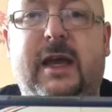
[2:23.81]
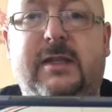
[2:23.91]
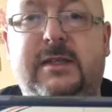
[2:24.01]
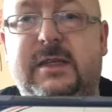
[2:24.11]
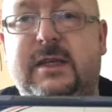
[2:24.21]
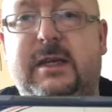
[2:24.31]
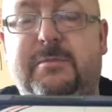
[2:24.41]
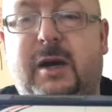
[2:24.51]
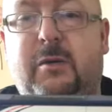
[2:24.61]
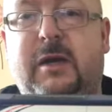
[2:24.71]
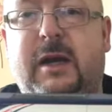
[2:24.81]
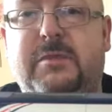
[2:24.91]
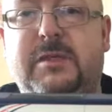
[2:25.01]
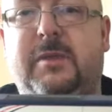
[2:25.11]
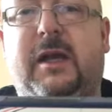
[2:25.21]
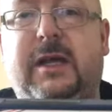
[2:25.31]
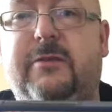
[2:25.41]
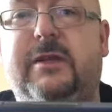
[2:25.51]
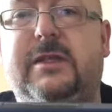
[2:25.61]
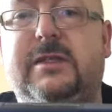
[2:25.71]
NCE powercab
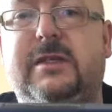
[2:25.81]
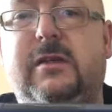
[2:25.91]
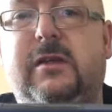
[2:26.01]
supplier is.